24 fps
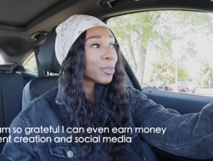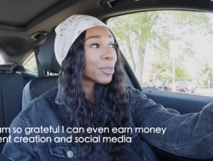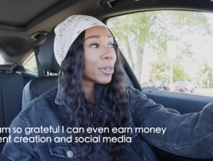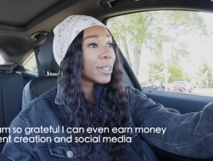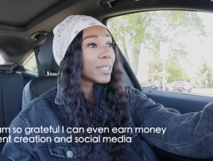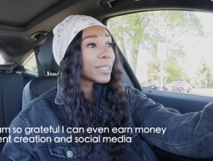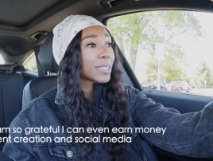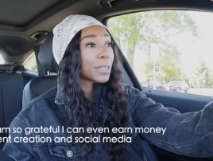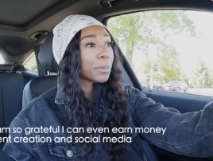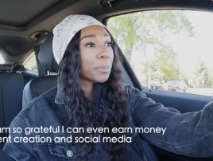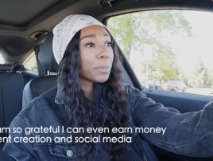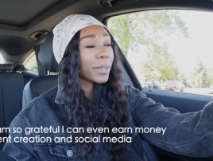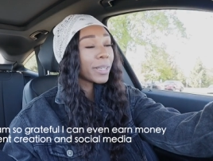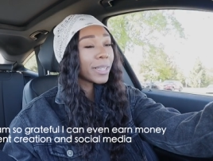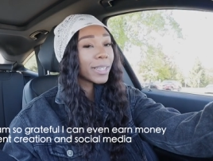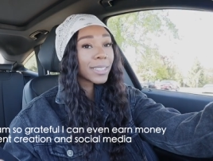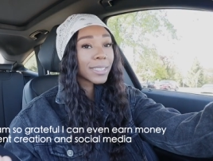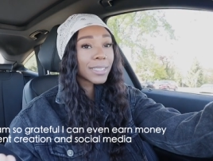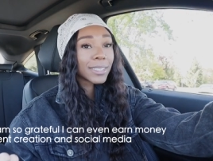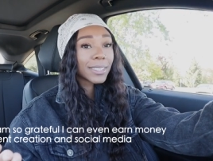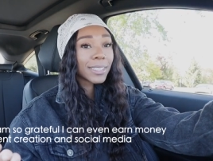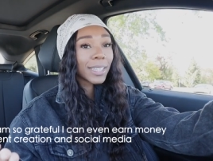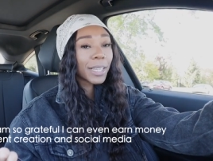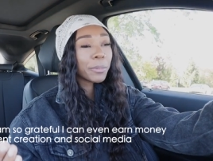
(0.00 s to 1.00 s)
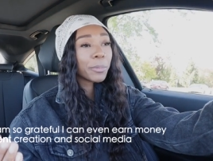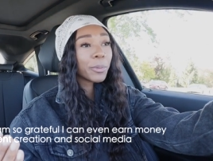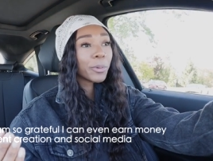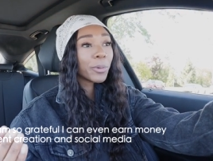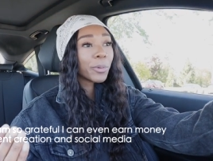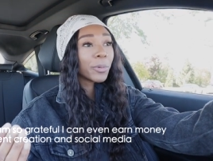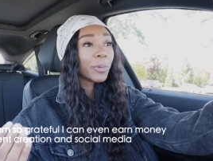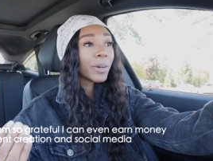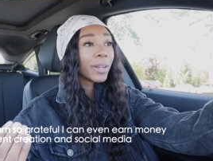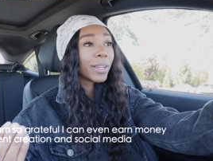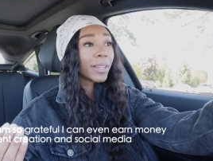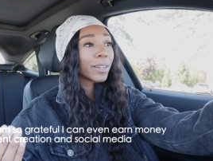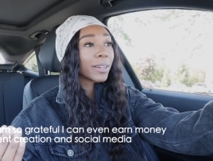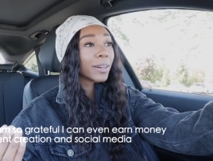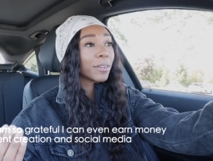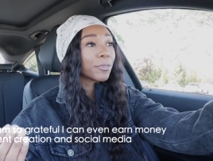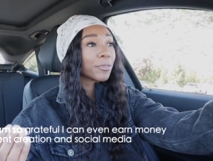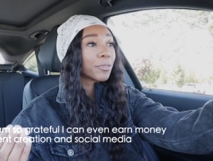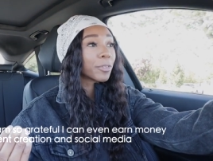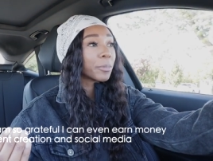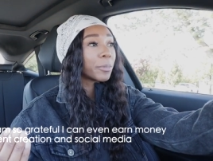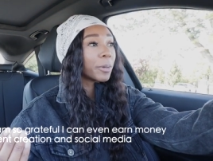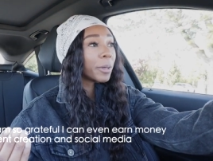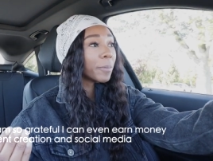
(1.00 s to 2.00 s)
for it to be a stable
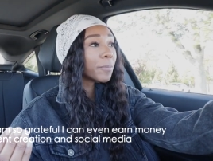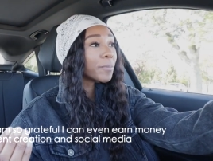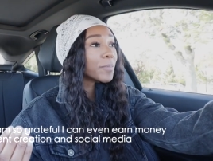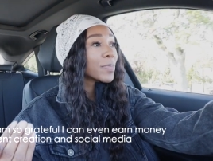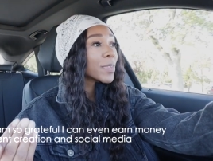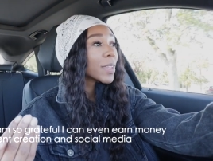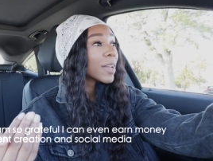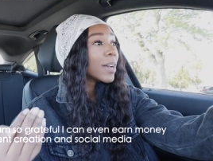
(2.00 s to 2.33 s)
income for me.